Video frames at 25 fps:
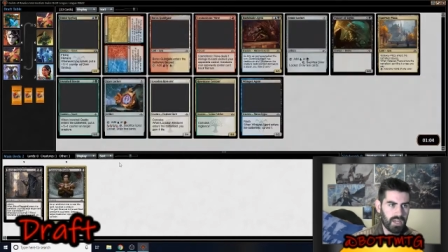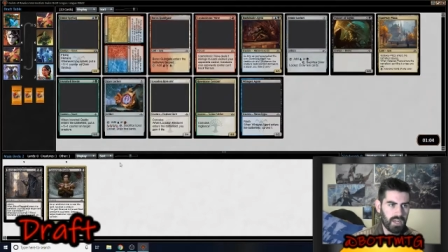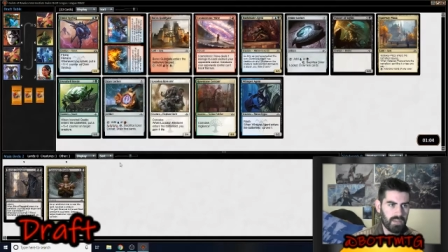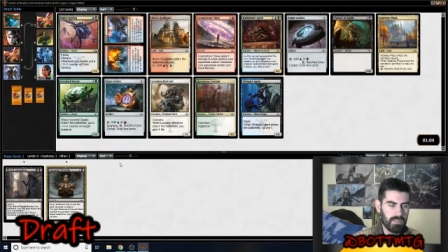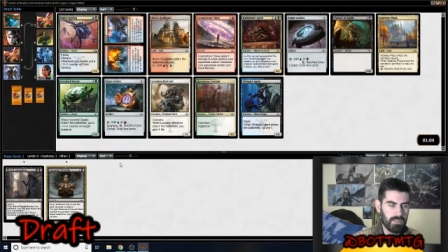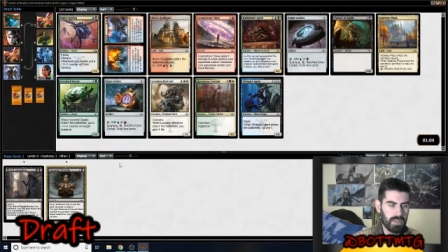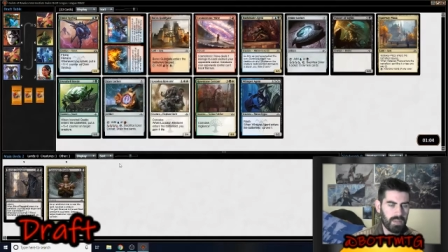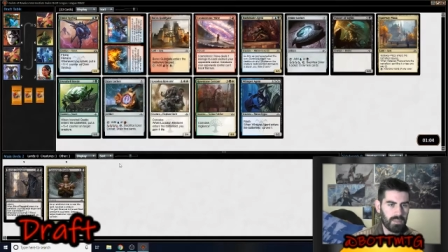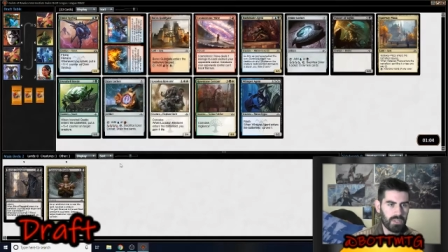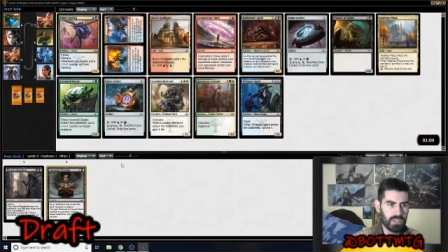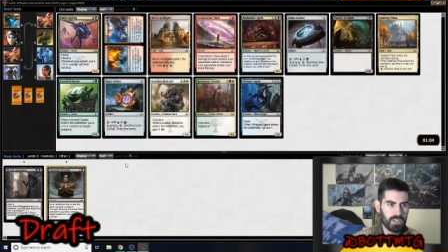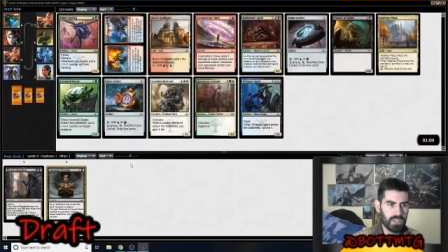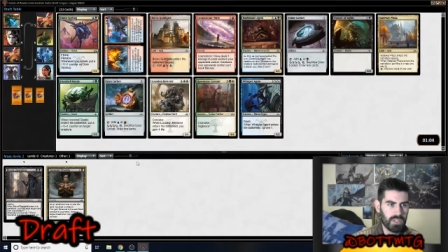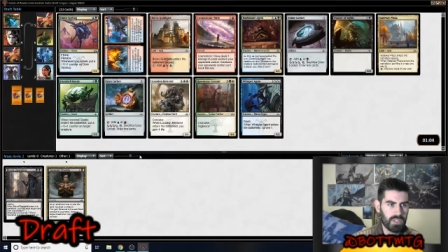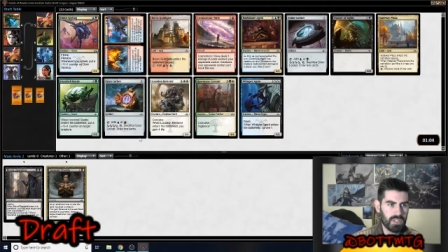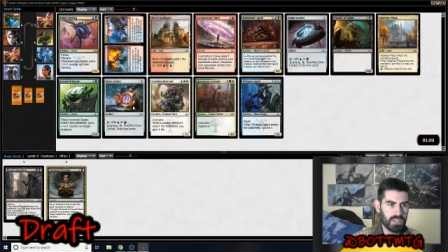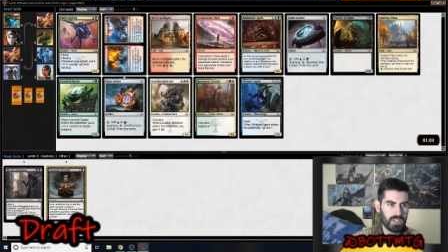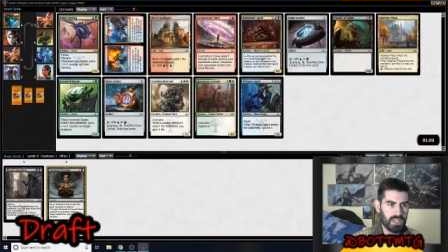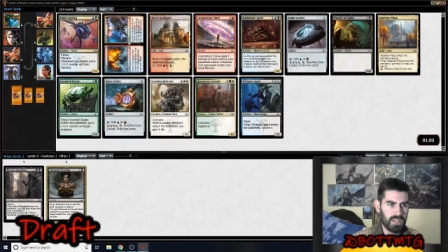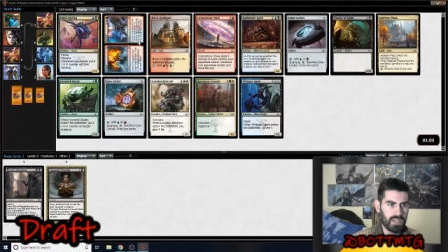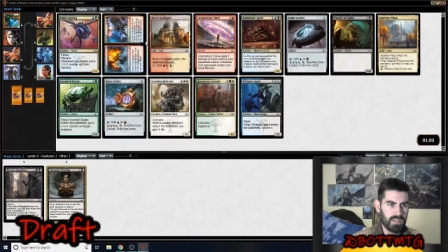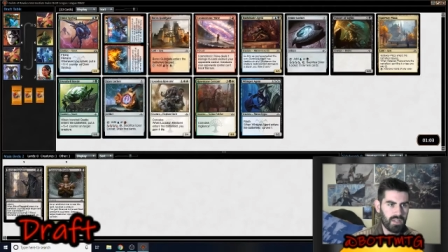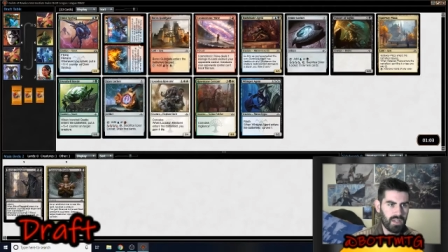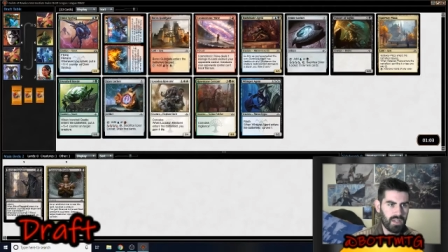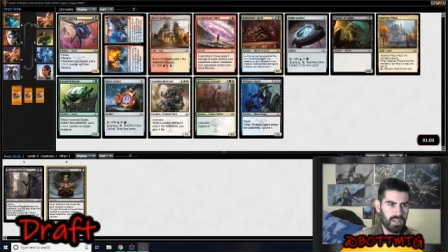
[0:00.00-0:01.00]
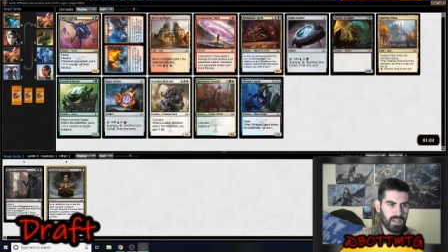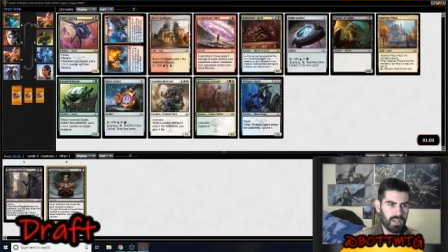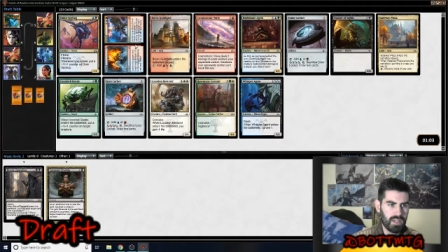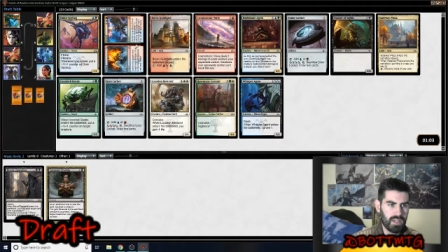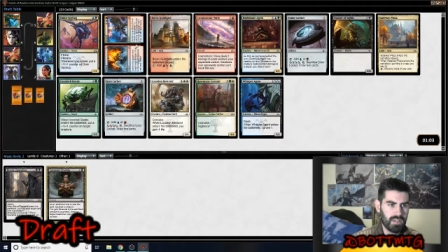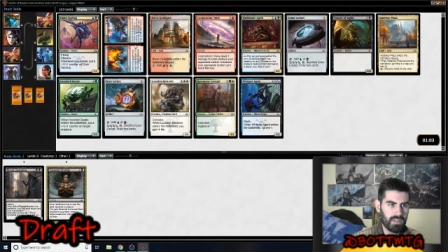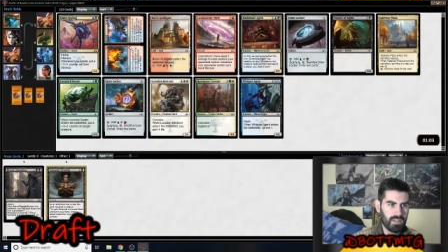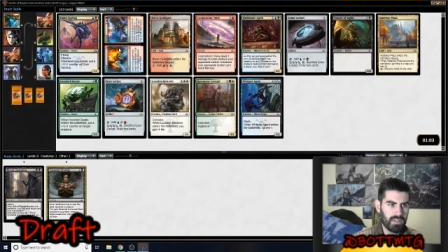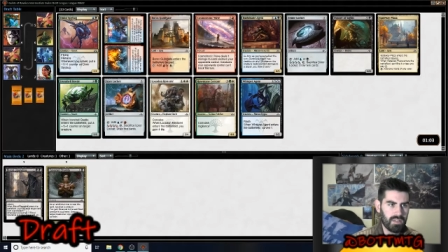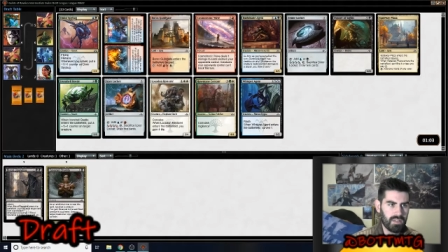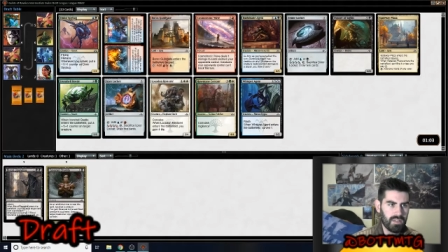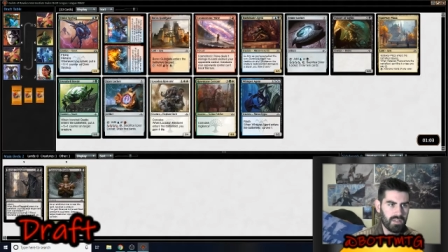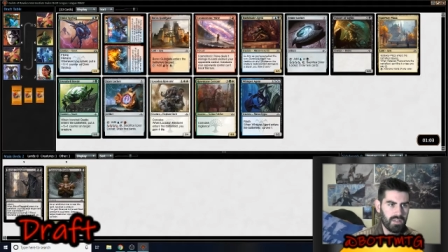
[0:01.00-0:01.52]
Maybe I should have just taken the
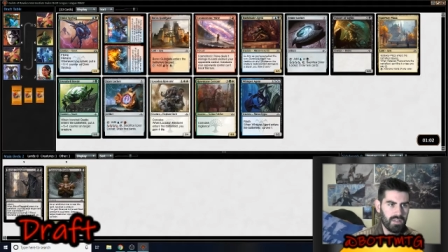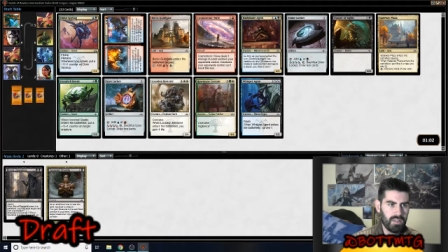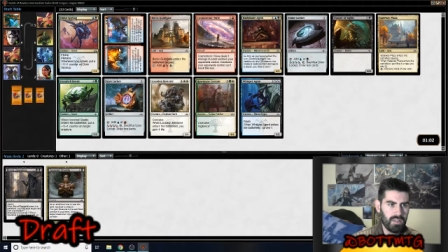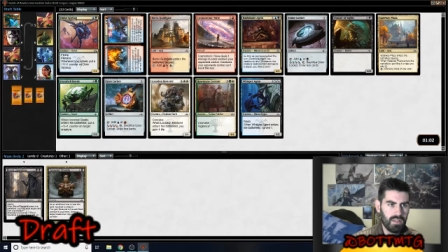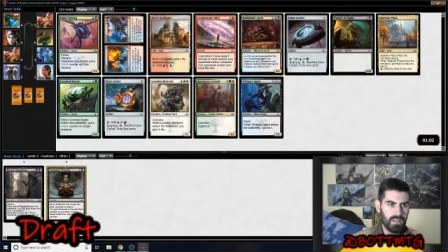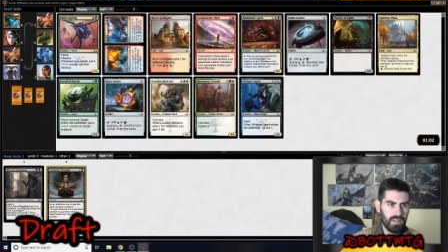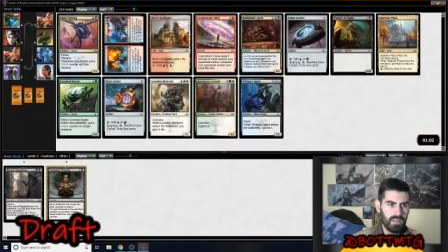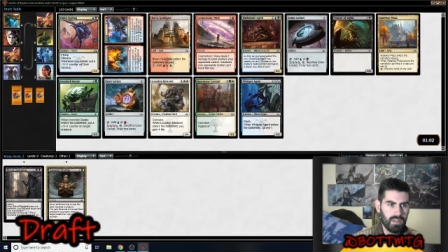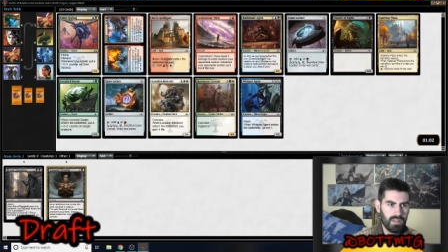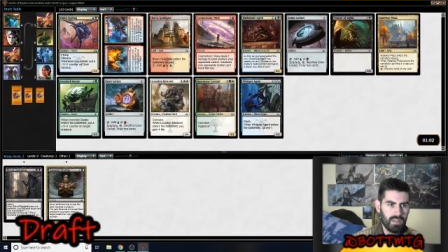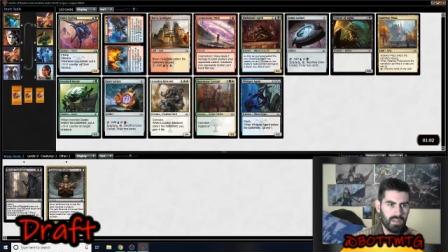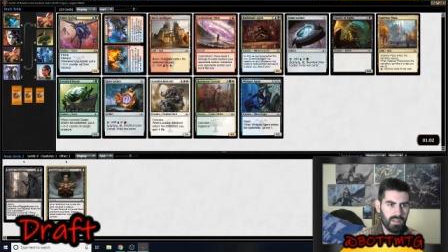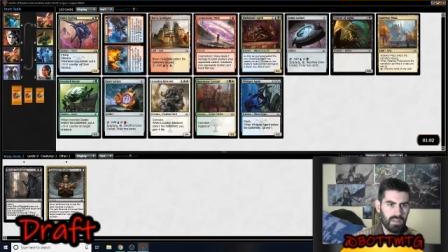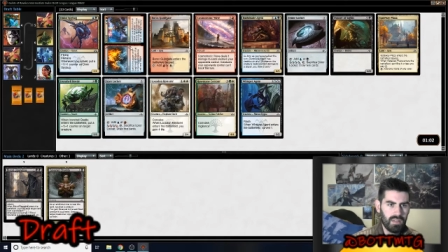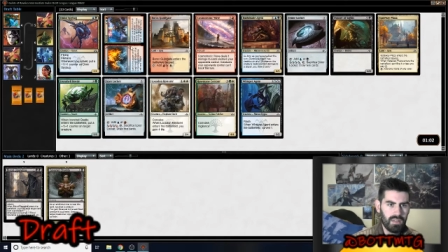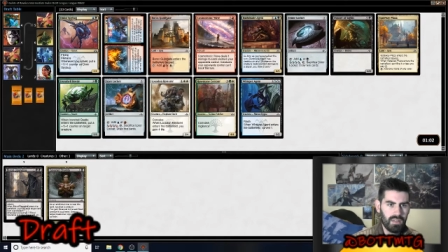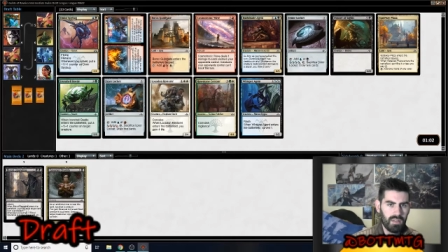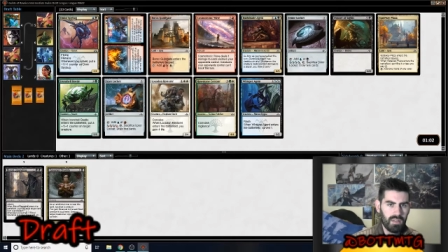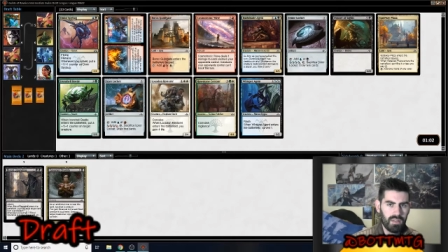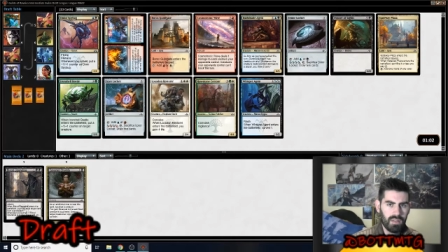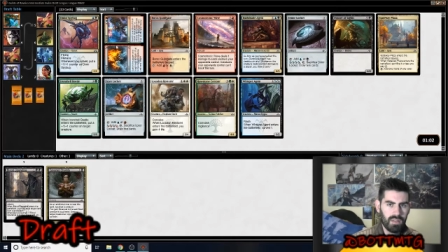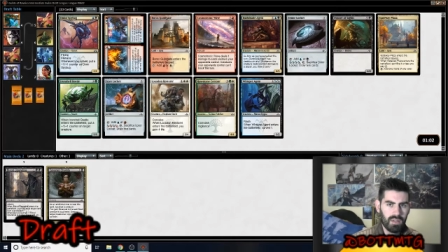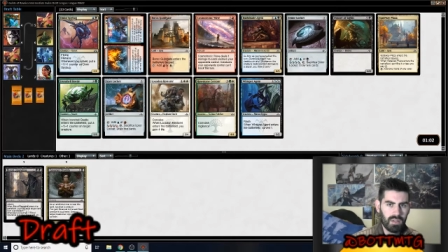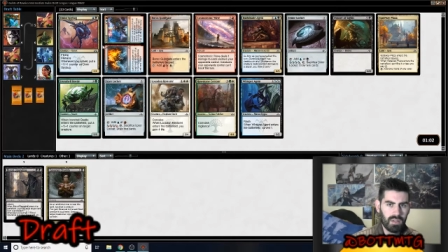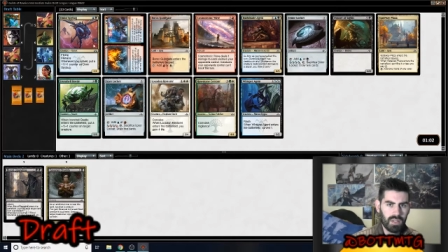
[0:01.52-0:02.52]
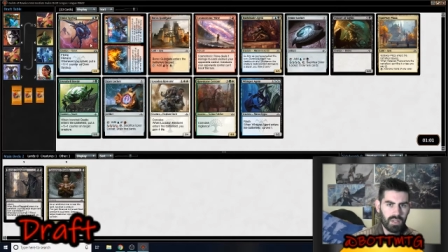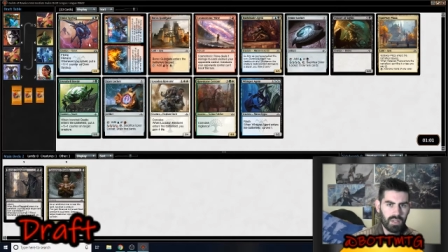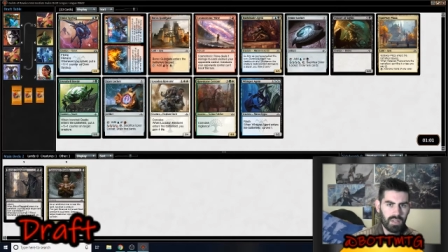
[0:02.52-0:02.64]
Knight. Okay,